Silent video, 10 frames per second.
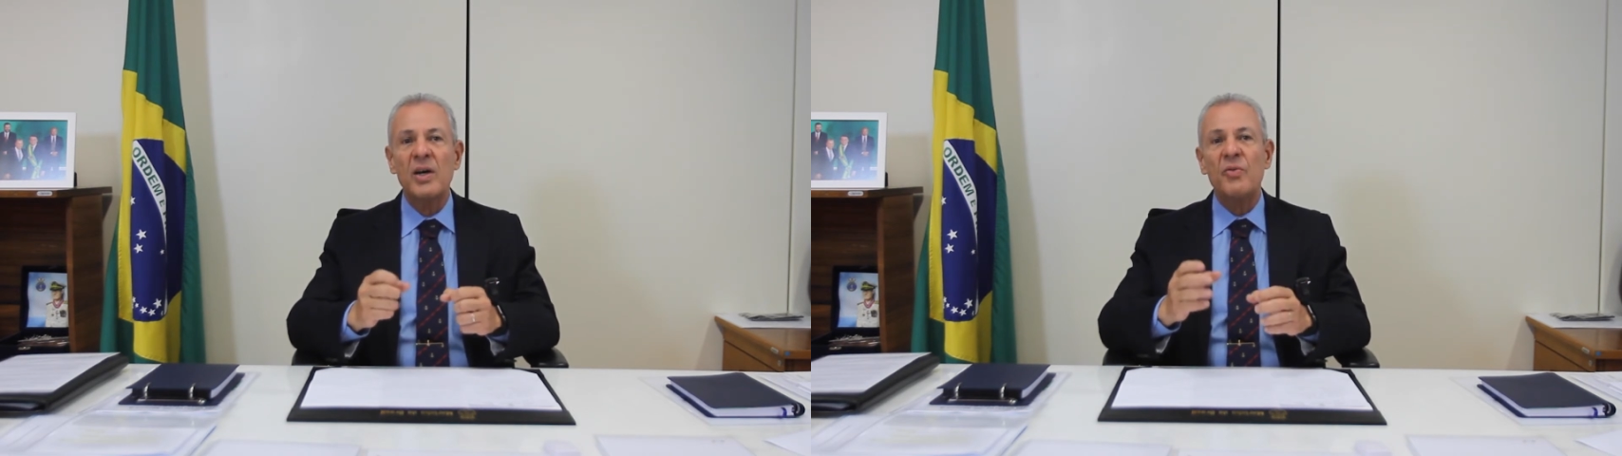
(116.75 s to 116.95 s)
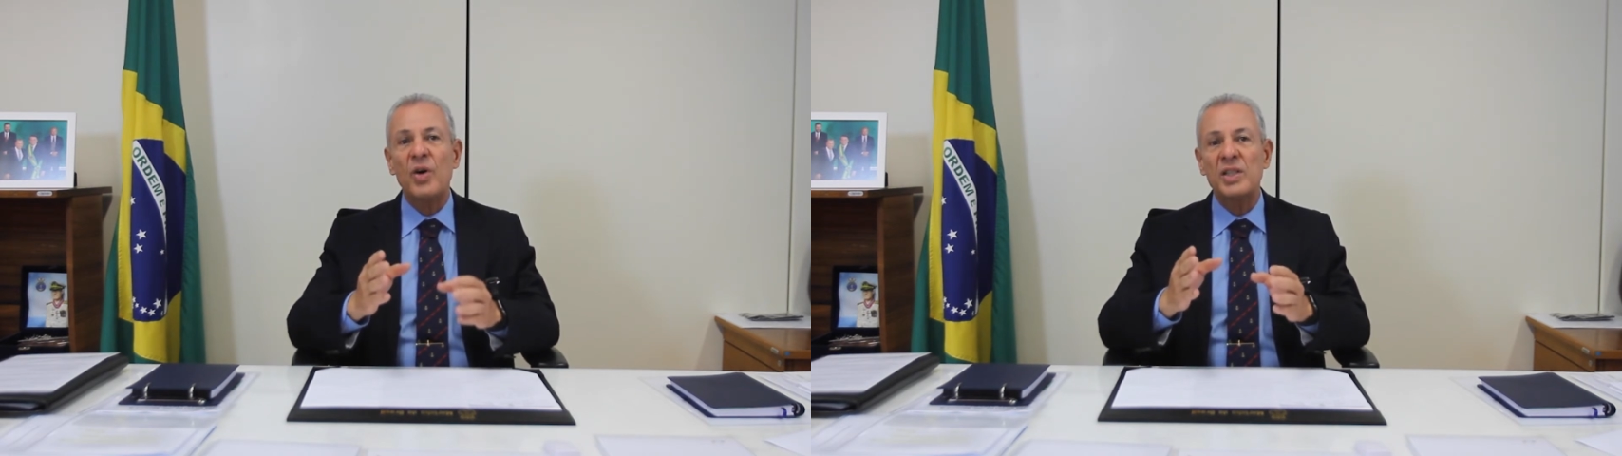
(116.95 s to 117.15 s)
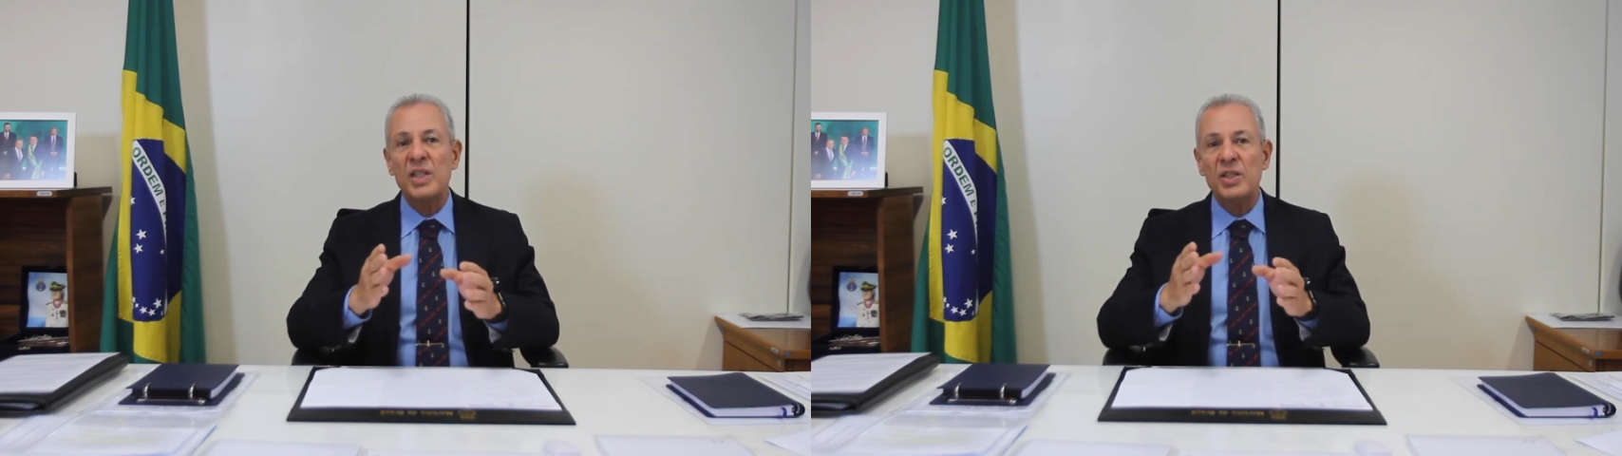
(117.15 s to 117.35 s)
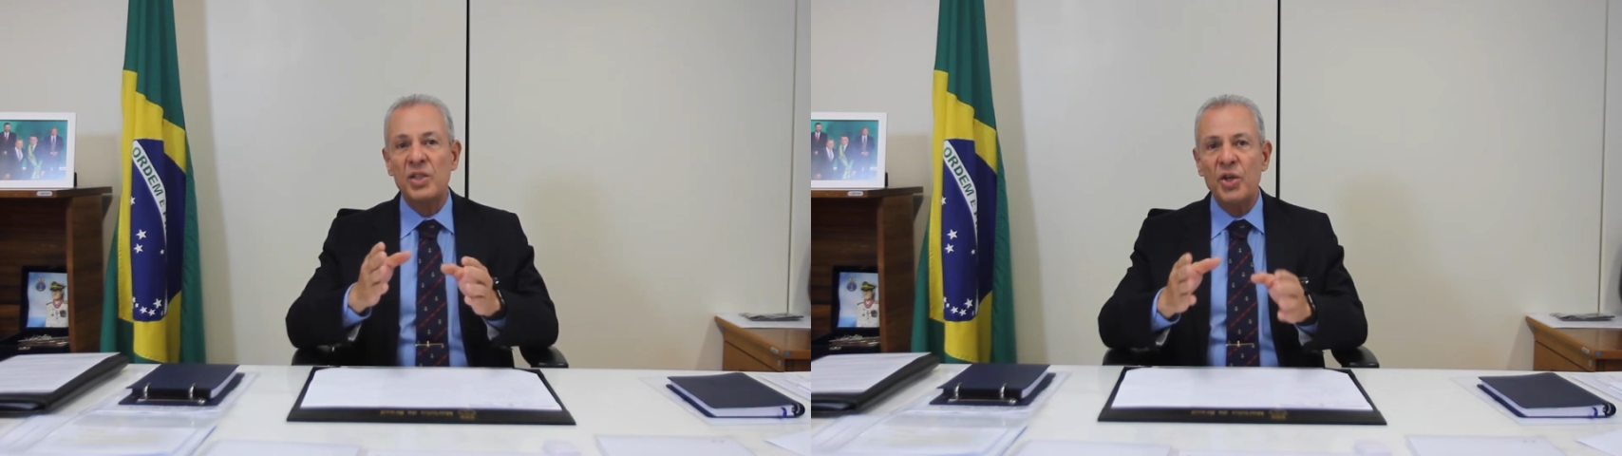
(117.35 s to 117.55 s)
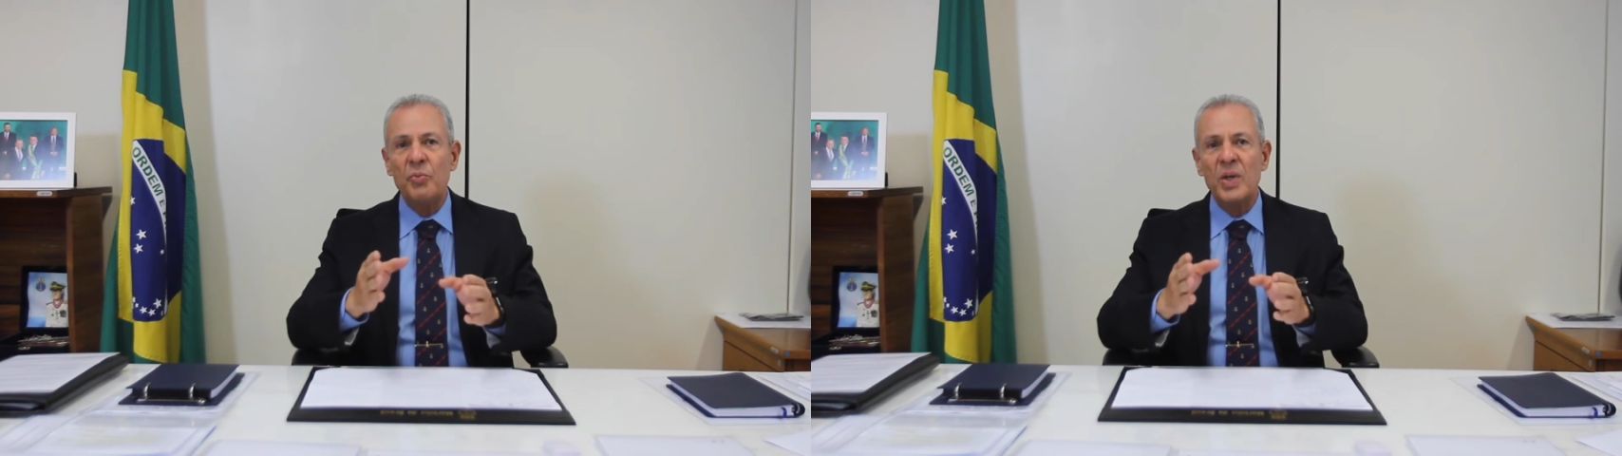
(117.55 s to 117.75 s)
for
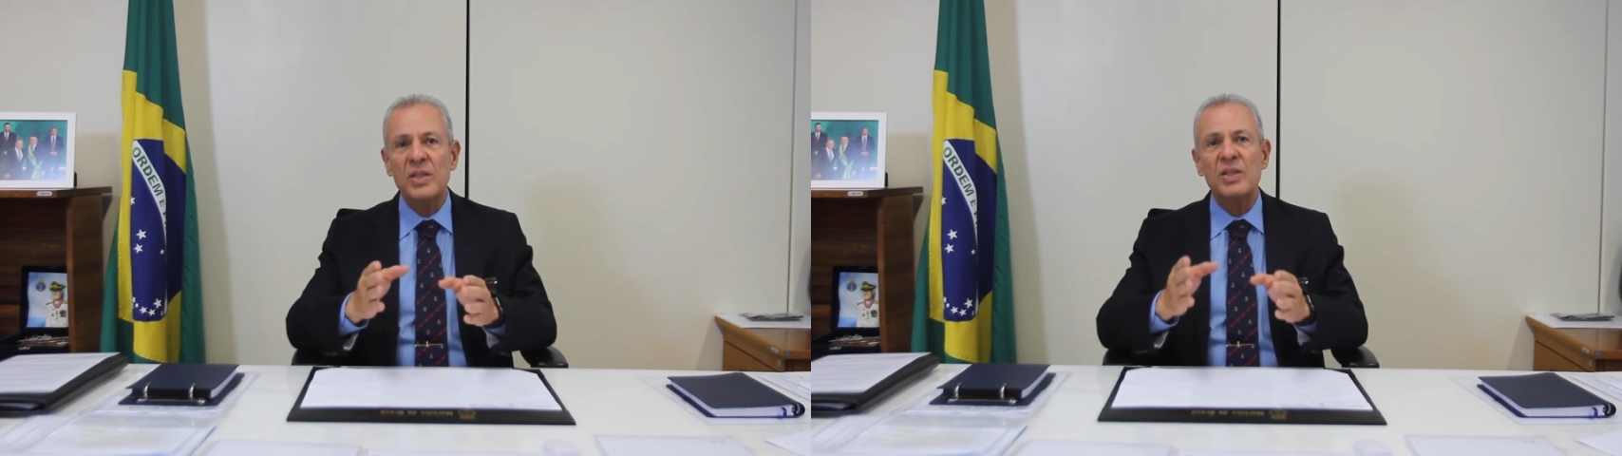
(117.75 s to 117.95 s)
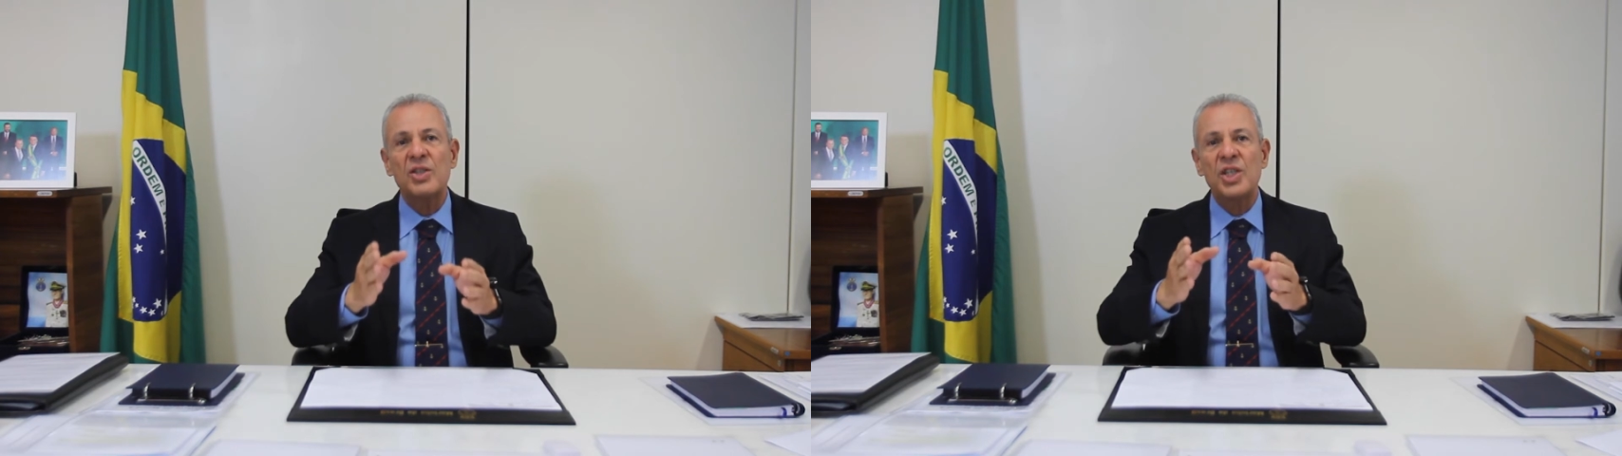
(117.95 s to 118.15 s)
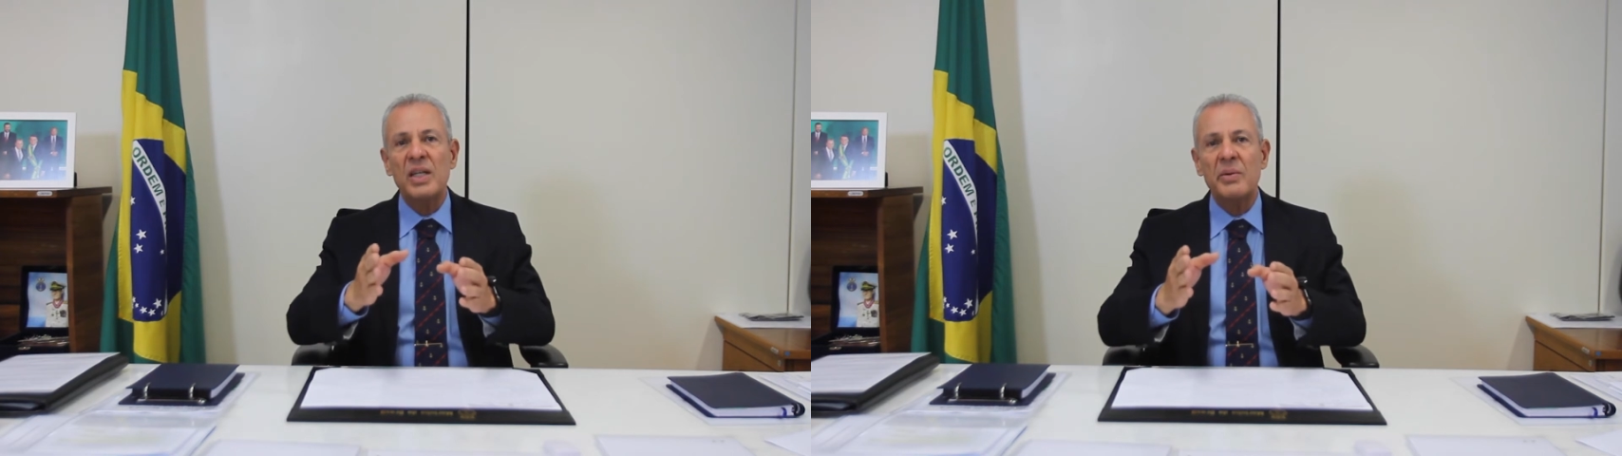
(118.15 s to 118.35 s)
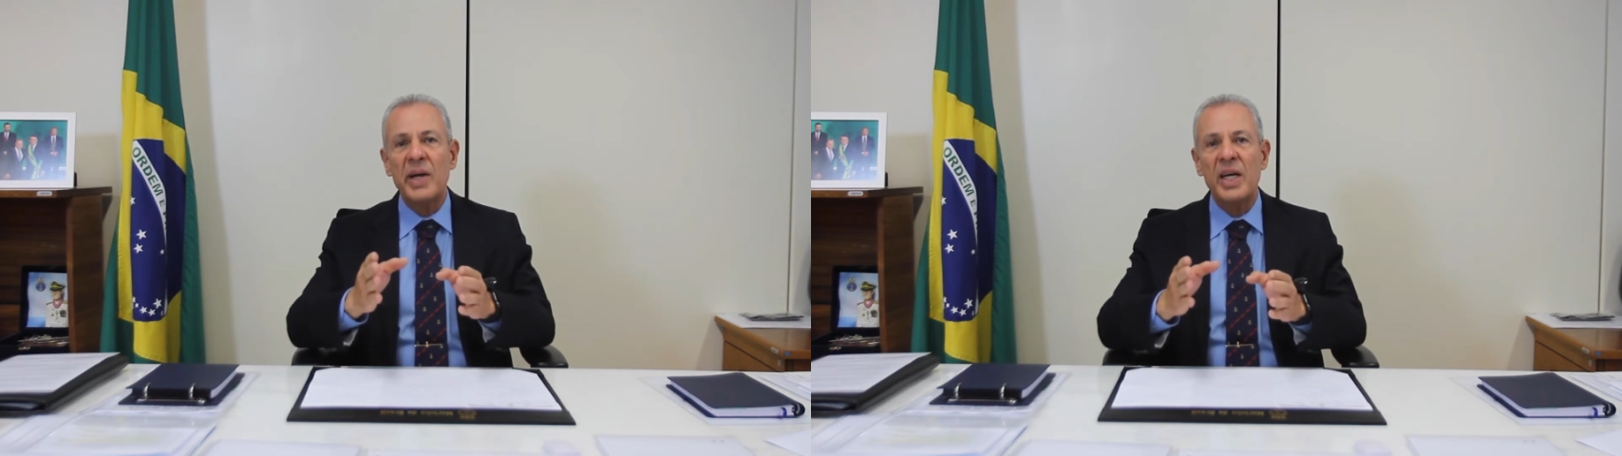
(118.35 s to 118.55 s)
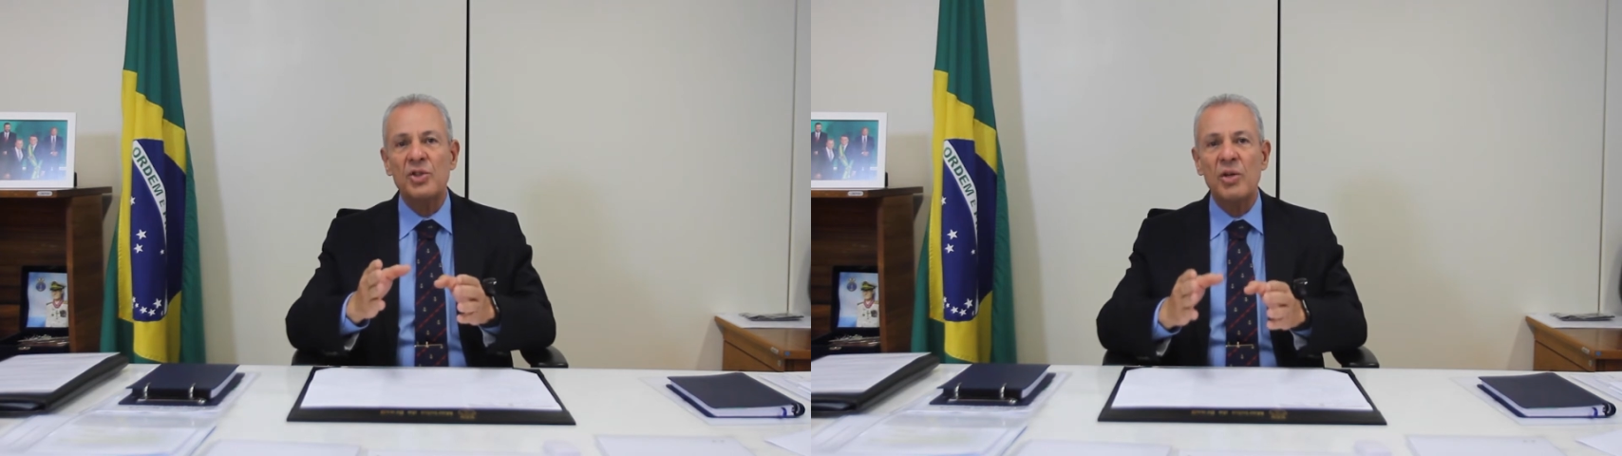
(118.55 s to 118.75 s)
distributed
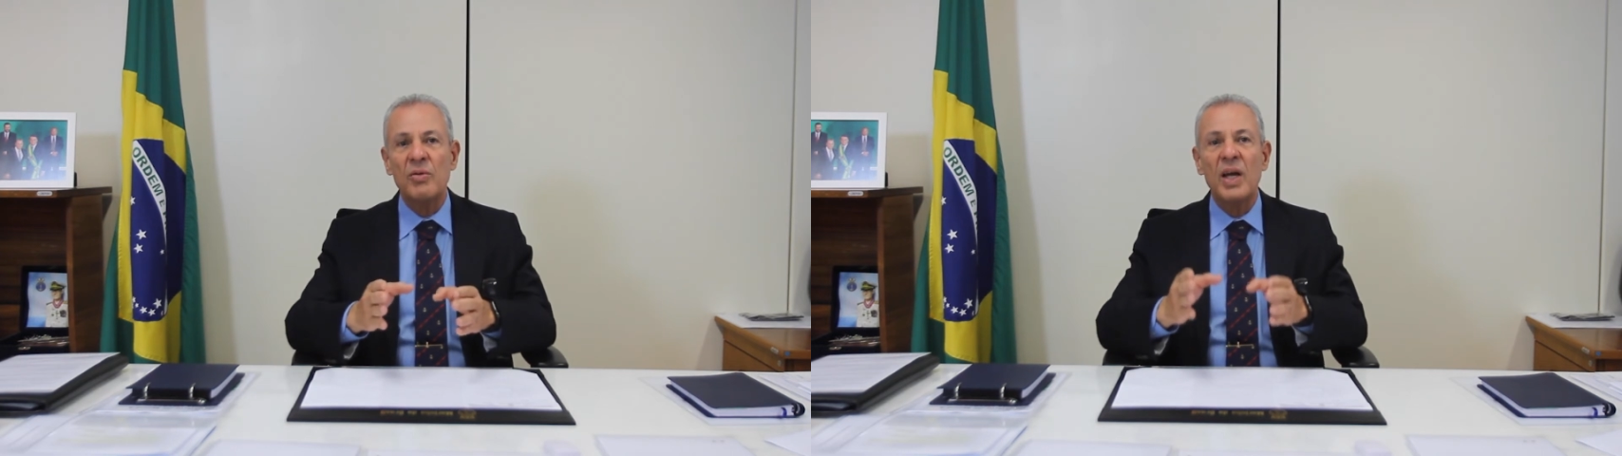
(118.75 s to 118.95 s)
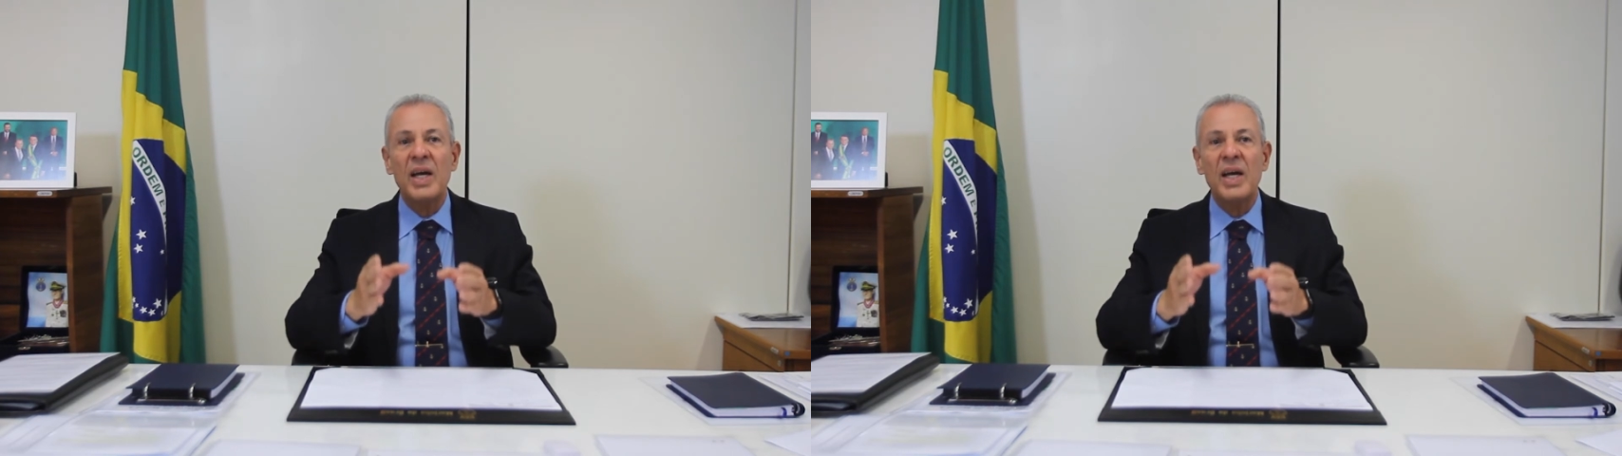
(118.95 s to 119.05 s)
generation